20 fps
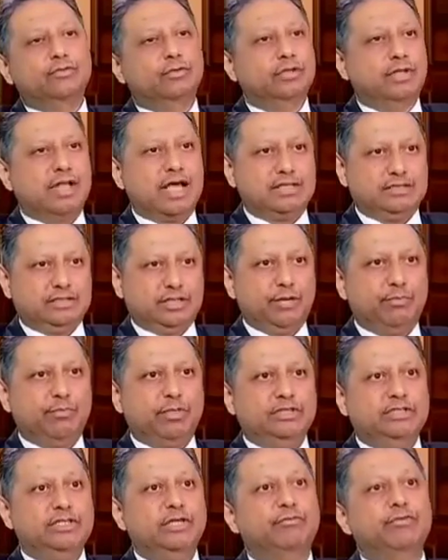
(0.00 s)
this for the last 3
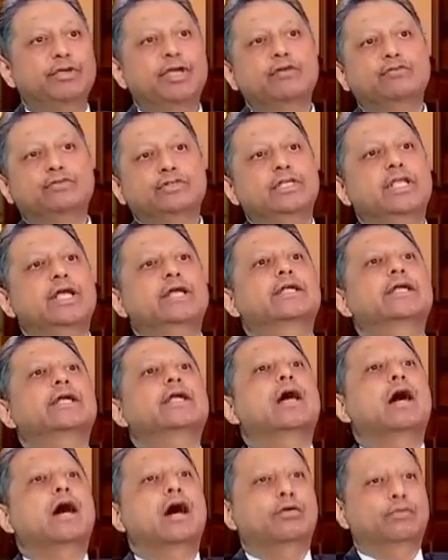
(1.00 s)
months, that we have
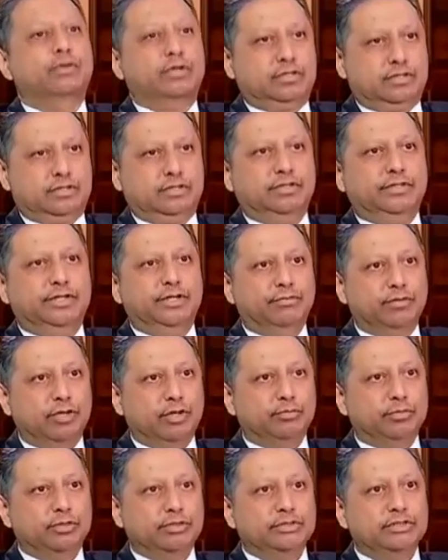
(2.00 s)
selected our
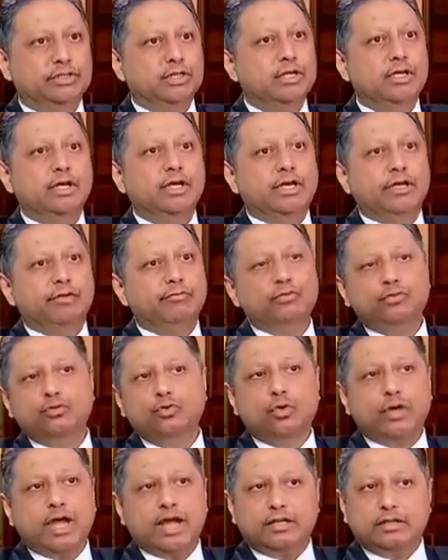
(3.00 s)
developers, if you
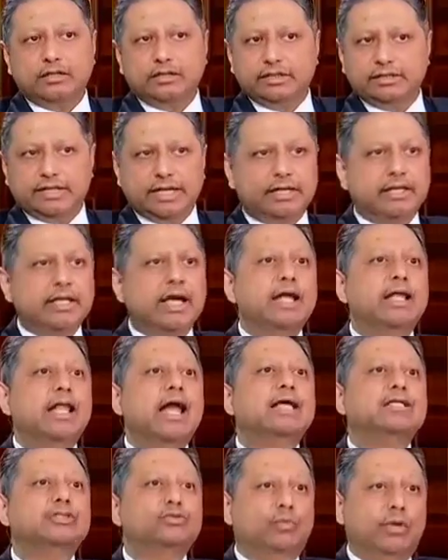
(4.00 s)
look at this entire
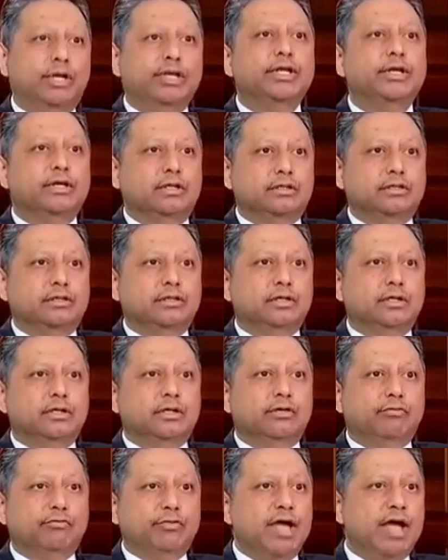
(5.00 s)
last 1 year,
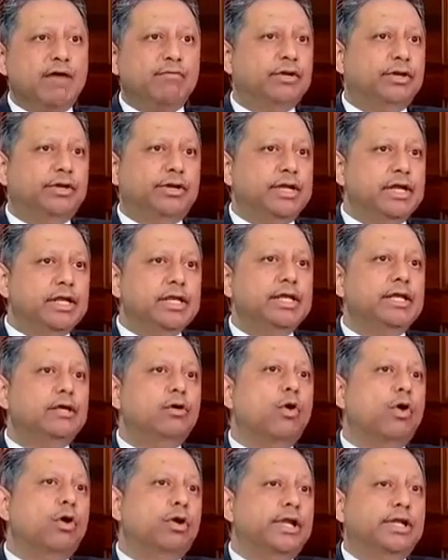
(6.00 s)
we haven't really
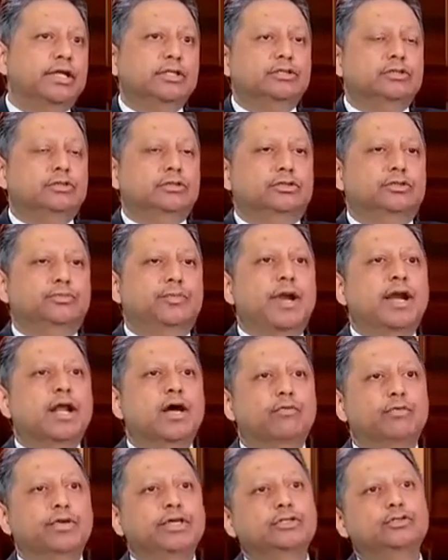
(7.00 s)
gone and
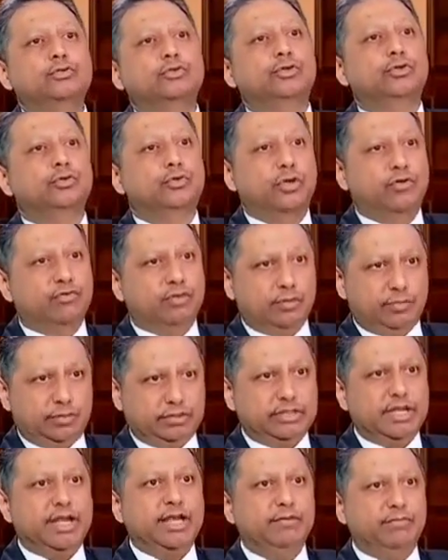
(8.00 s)
spread our wings to new
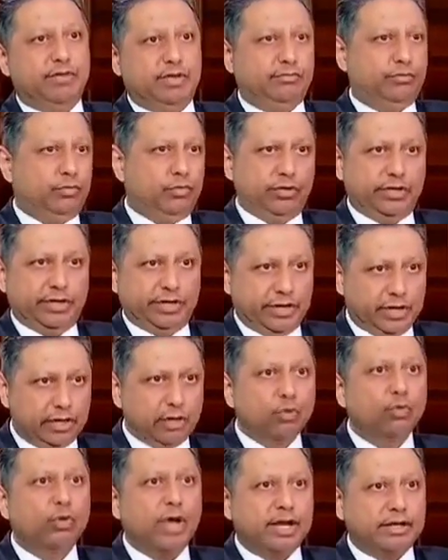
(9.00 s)
developers anyway. If you really
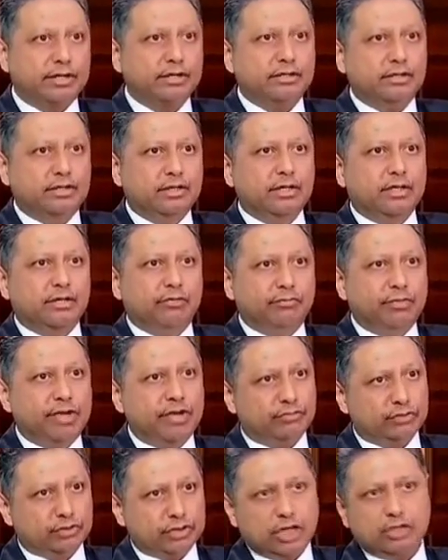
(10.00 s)
look at it,
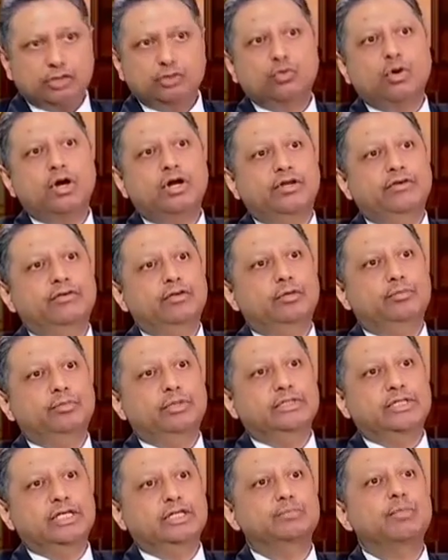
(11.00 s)
we have stuck to our
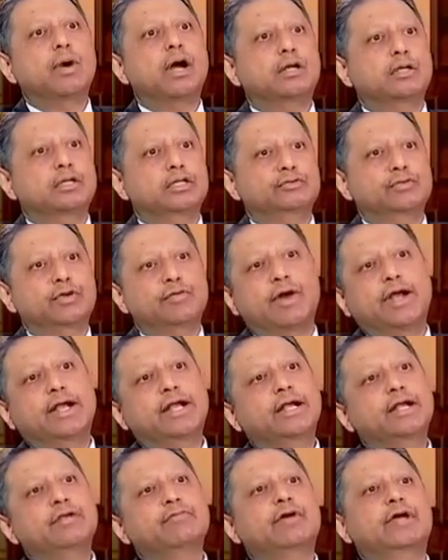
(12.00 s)
developers as partners. We have
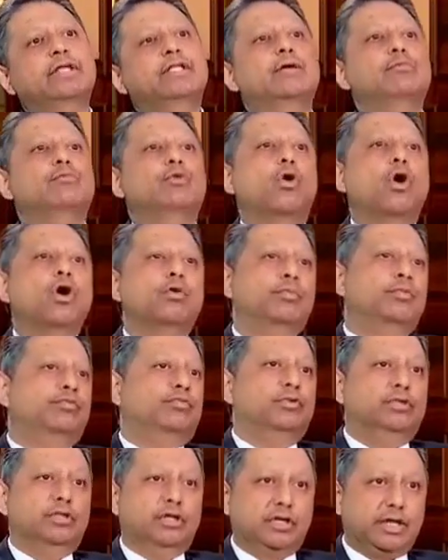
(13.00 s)
identified them long
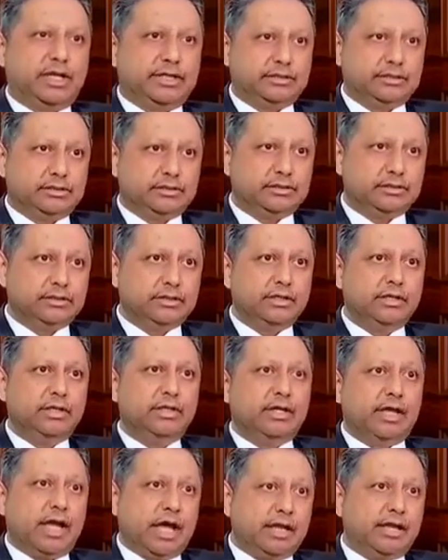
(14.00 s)
before the crisis.
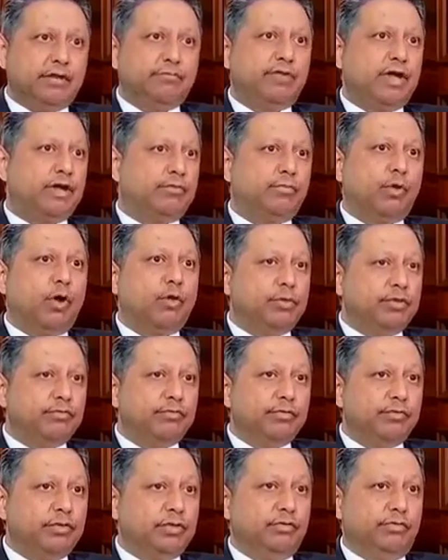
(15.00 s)
And in fact,
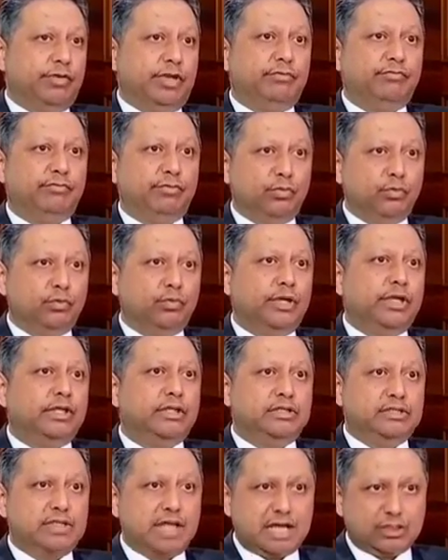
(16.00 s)
probably we were the very few
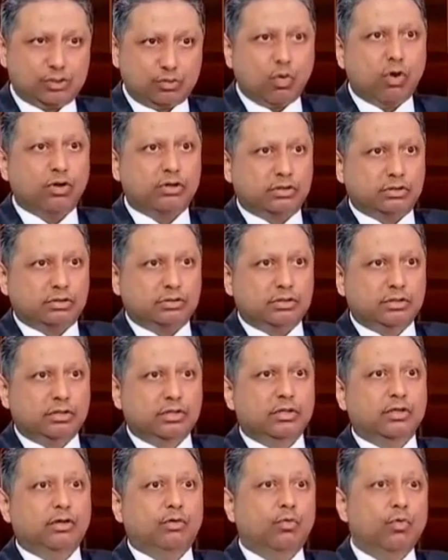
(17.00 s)
in this last quarter
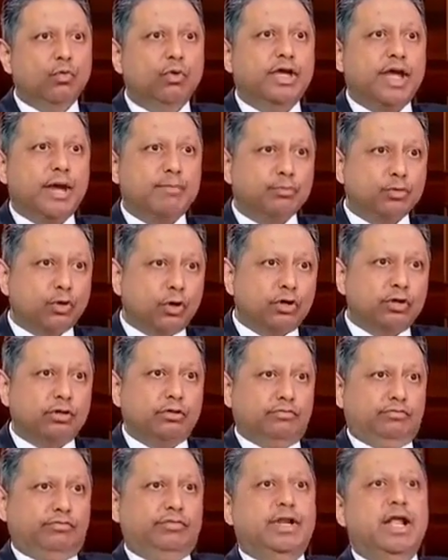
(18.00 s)
who kept
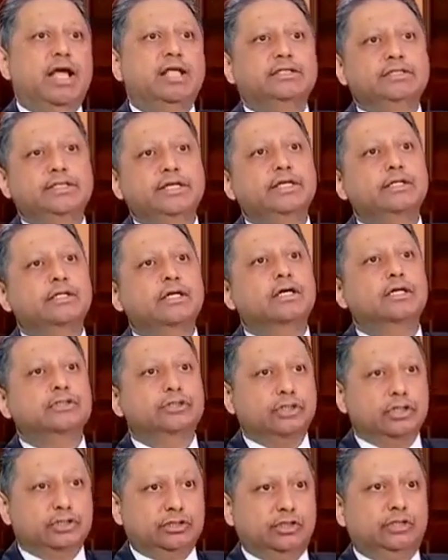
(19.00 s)
on financing the
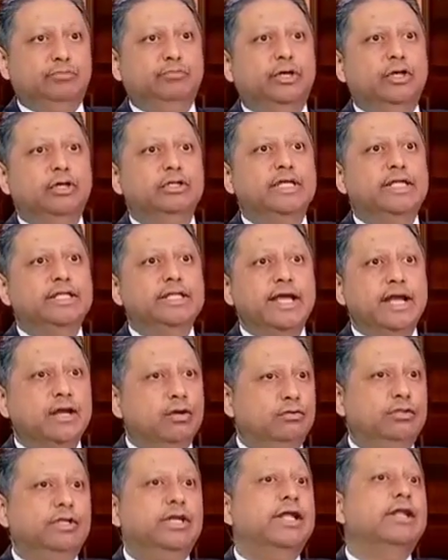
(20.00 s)
construction, because at the
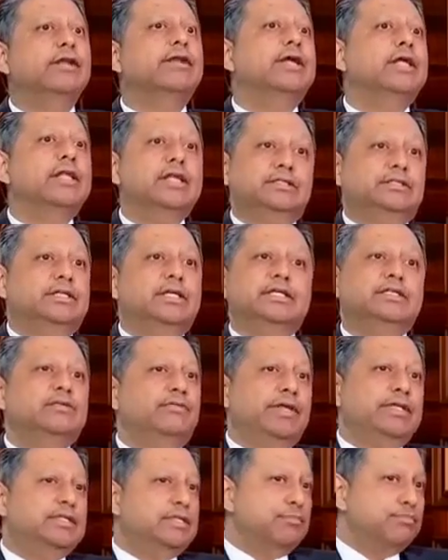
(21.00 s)
end of the day in real estate,
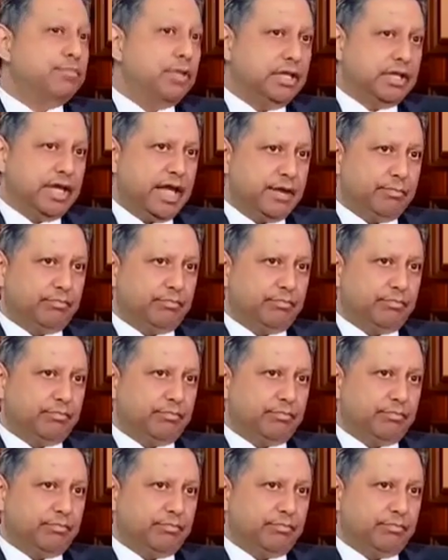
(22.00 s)
it's a very simple